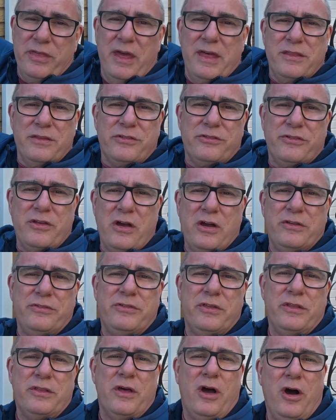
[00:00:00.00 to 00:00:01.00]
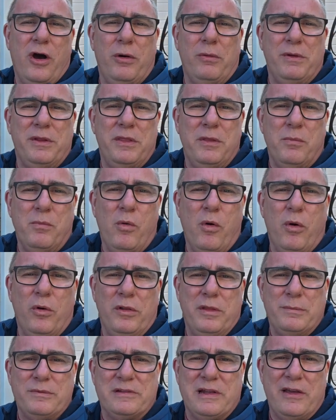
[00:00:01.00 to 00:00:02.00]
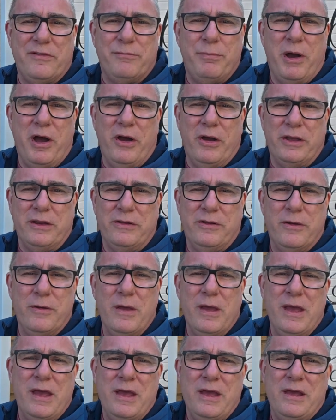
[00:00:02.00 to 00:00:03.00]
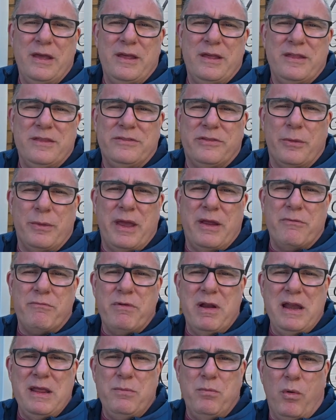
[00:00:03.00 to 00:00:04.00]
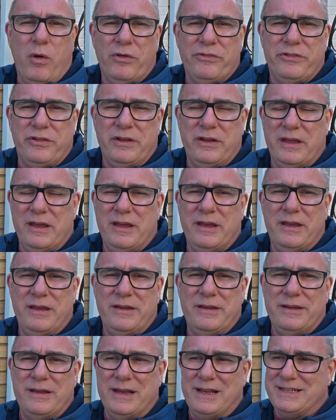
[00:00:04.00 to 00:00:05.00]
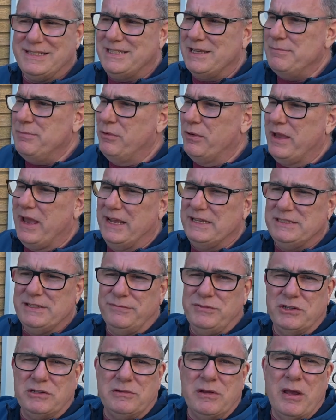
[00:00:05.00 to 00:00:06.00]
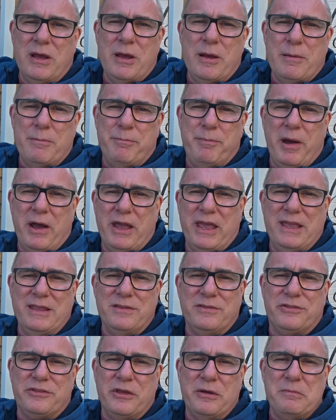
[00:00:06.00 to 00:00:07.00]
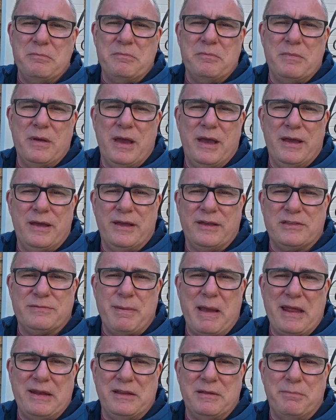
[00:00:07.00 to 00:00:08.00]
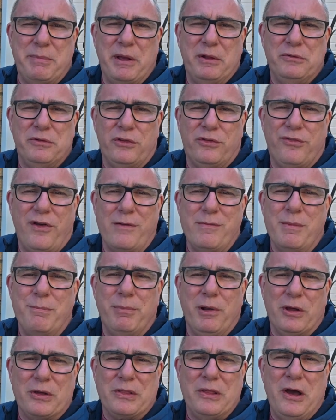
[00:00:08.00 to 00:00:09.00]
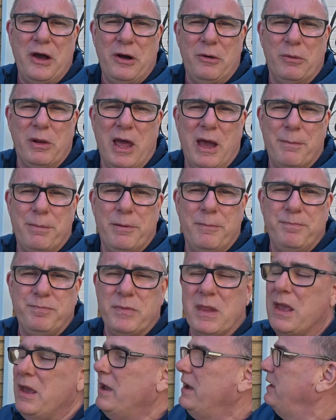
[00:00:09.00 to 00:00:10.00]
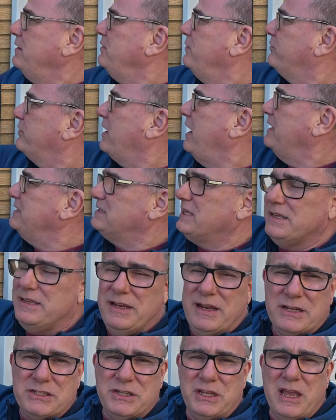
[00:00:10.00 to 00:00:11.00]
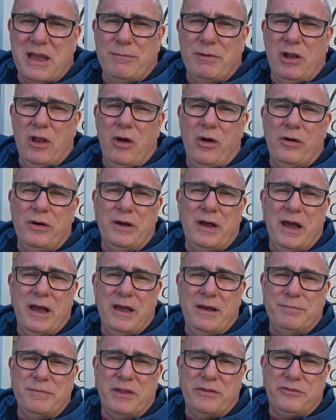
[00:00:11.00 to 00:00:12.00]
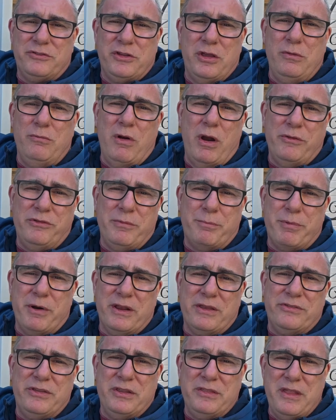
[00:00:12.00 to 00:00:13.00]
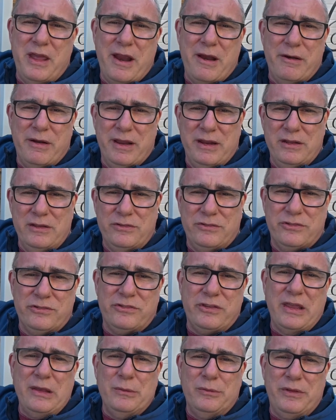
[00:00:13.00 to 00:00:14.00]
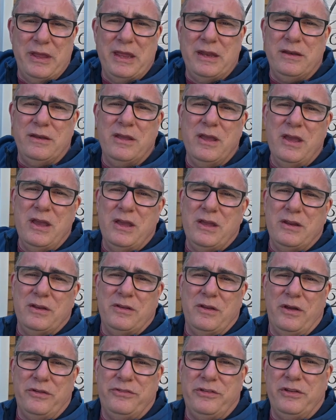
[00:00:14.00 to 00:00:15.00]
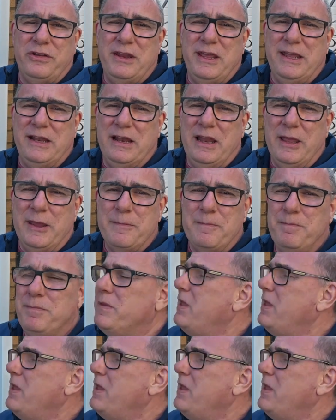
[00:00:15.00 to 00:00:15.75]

there the size that the hole in the wall that was left behind. So it really wasn't a, uh, a simple case of just bung in some uh, expanding builder's foam and block the hole up. In this case, they did actually come along. Um, there's two rows of bricks in there. It is sealed in nice and neatly.